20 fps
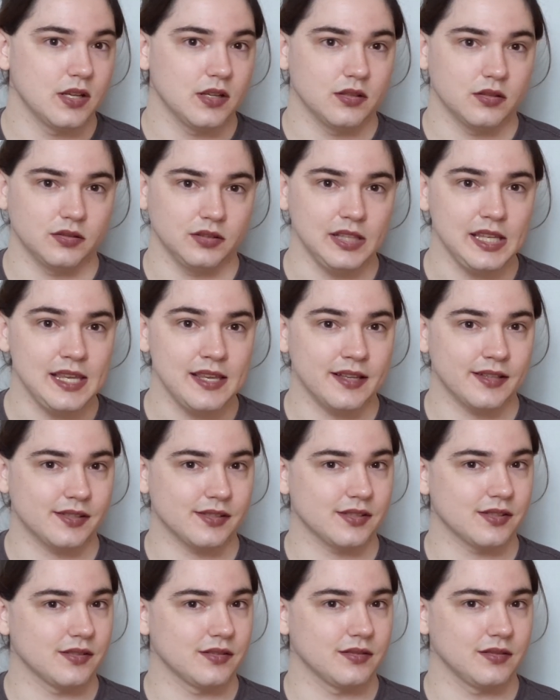
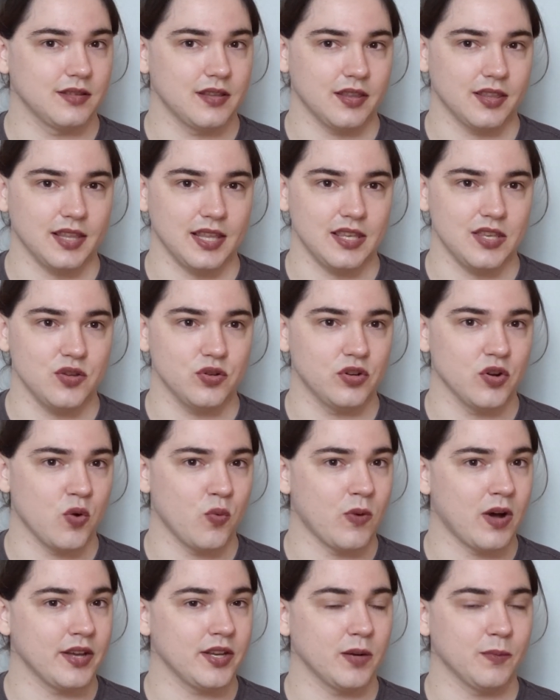leaks, the thing you don't
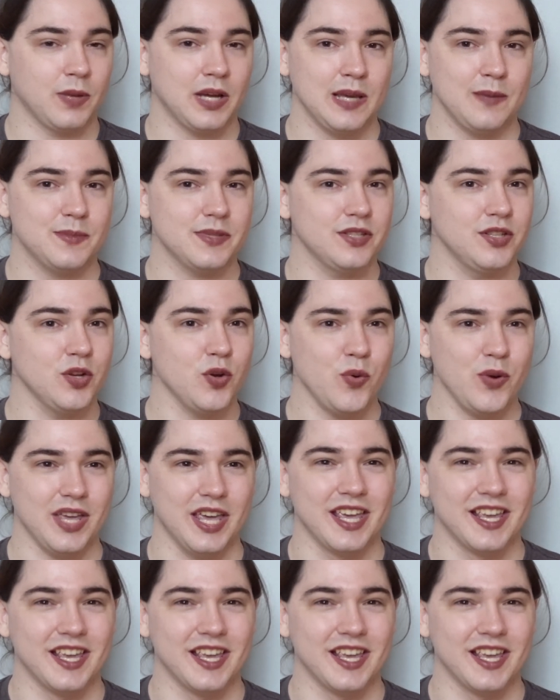want your pipes doing.